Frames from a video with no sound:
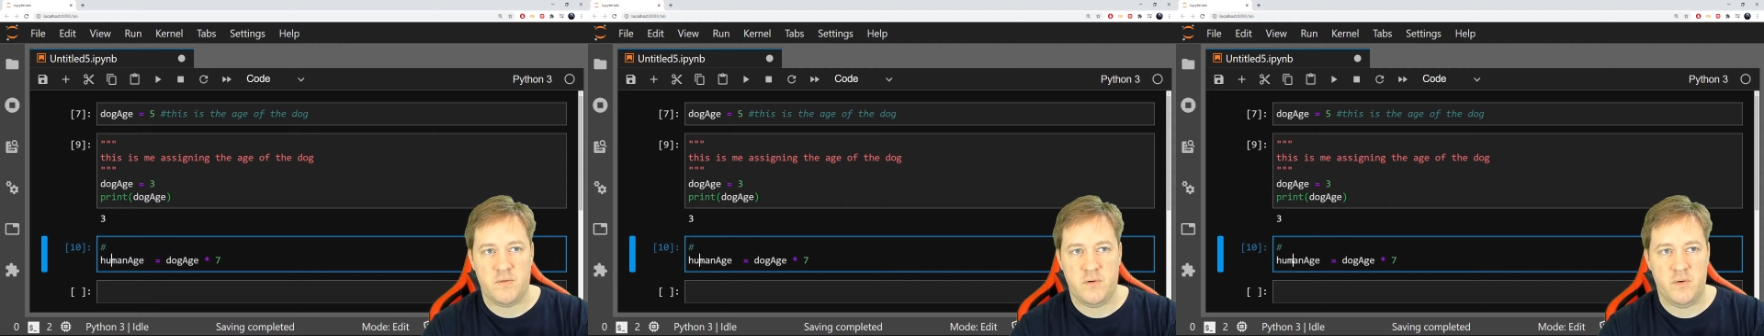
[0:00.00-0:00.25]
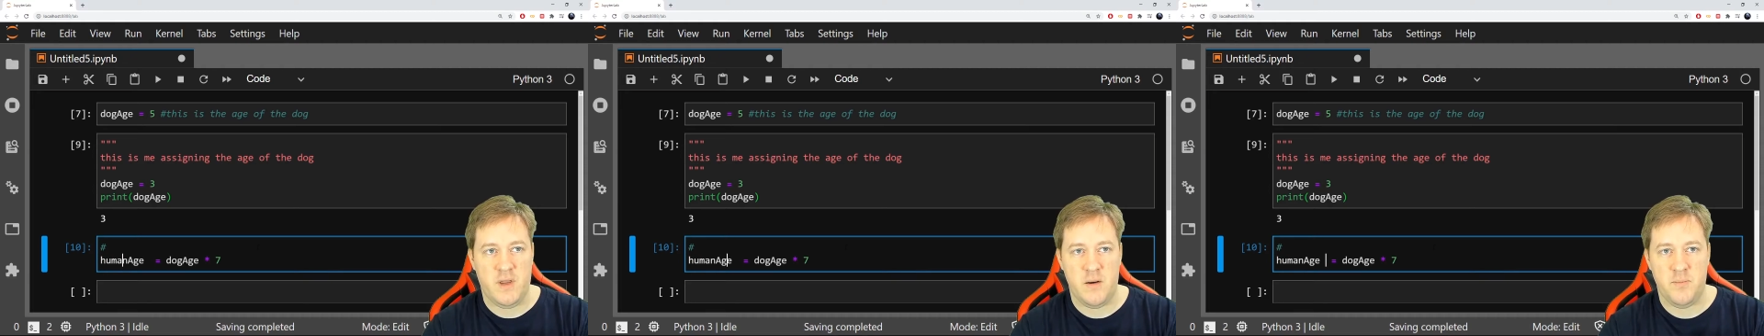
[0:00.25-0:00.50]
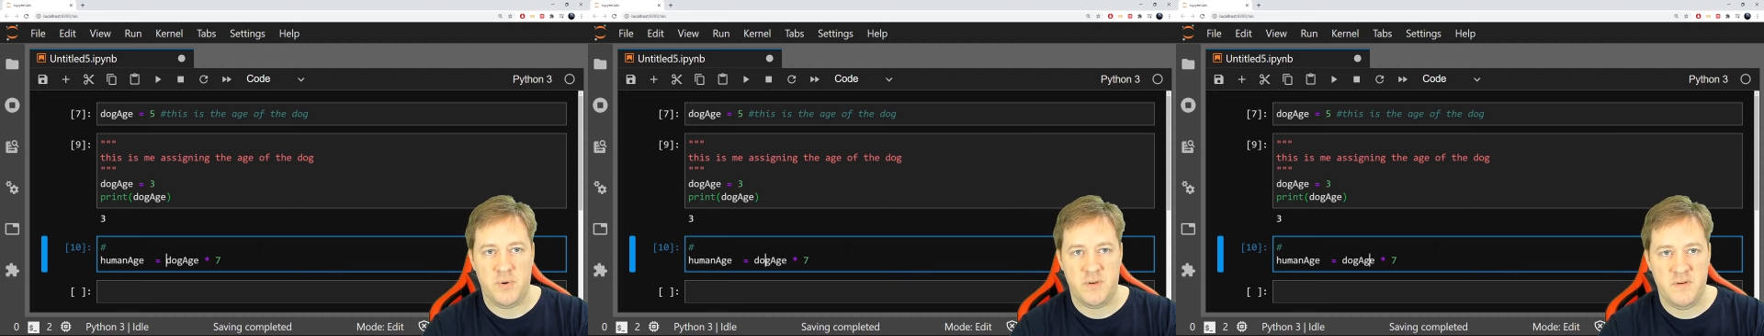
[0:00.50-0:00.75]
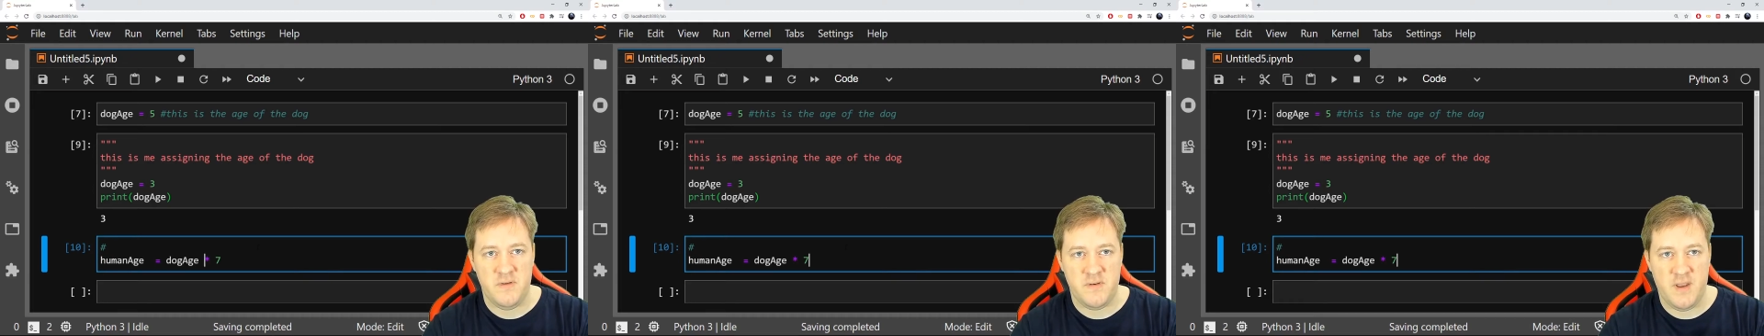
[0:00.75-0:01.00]
So you can put
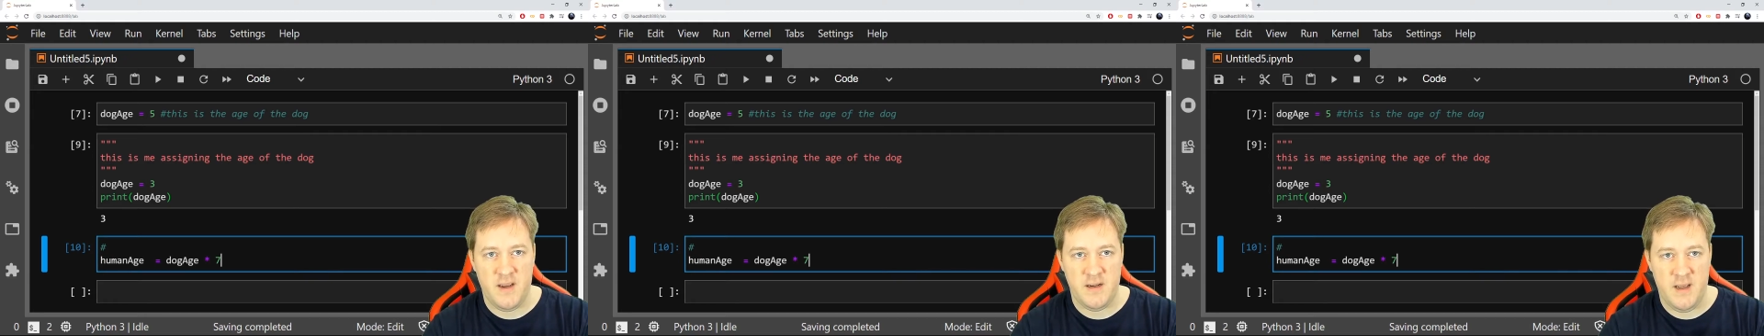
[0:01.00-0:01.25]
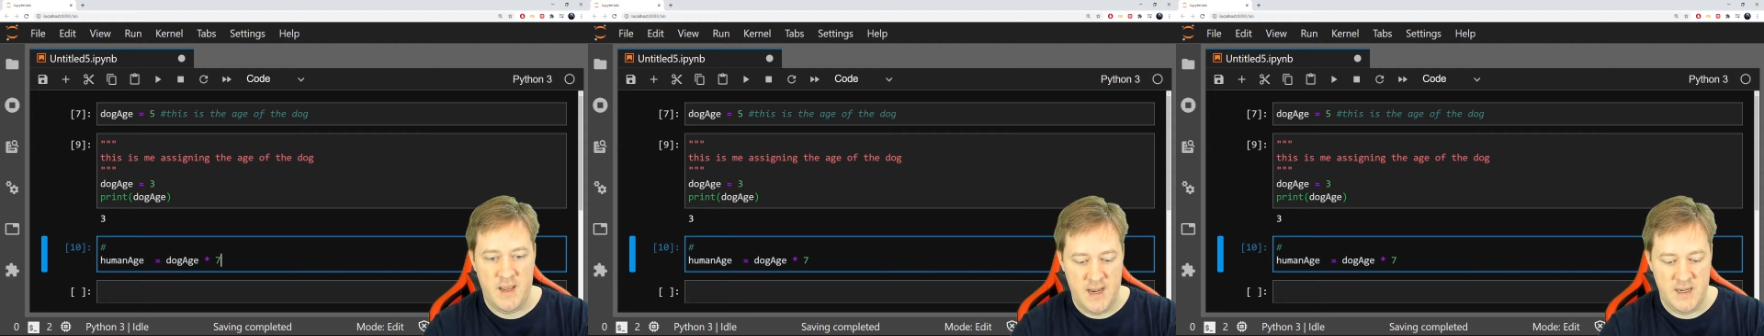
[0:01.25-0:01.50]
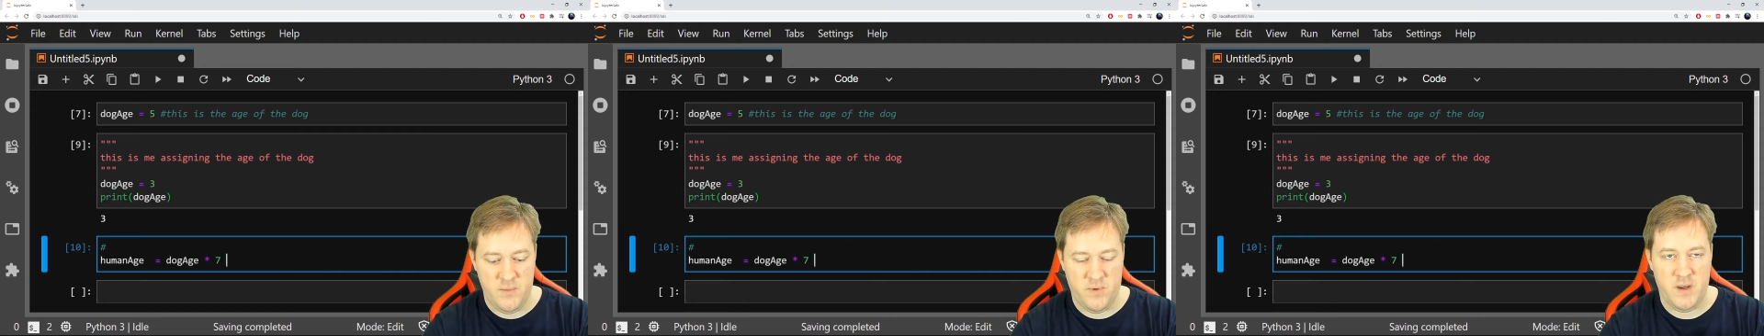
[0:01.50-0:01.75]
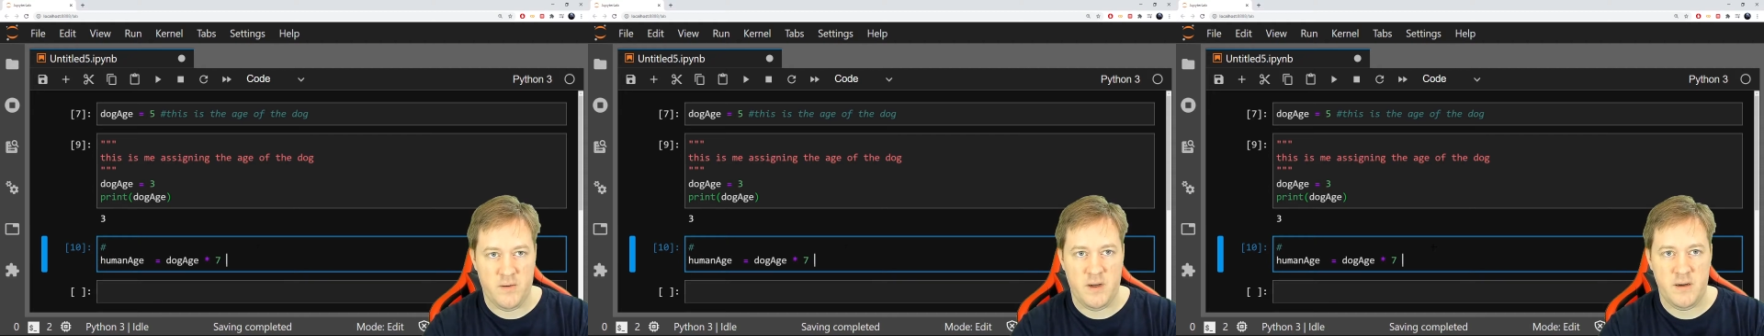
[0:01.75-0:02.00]
this sign
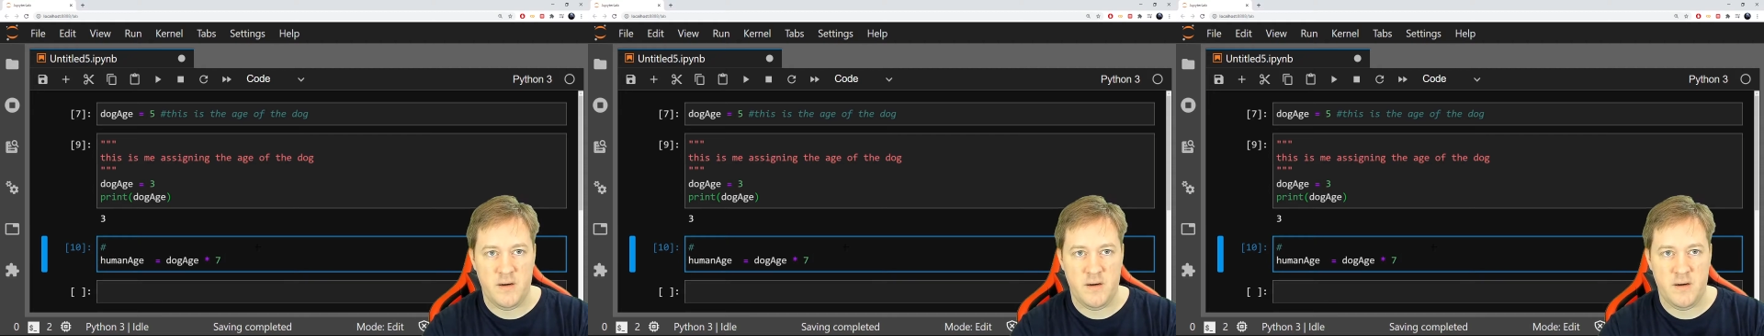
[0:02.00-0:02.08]
anywhere, right?